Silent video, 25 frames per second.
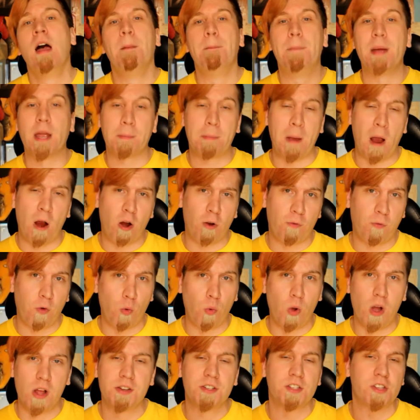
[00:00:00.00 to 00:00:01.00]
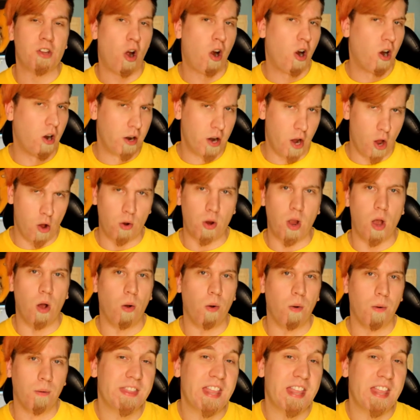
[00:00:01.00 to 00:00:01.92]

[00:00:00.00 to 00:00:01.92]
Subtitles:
Big powerful ones are no-go.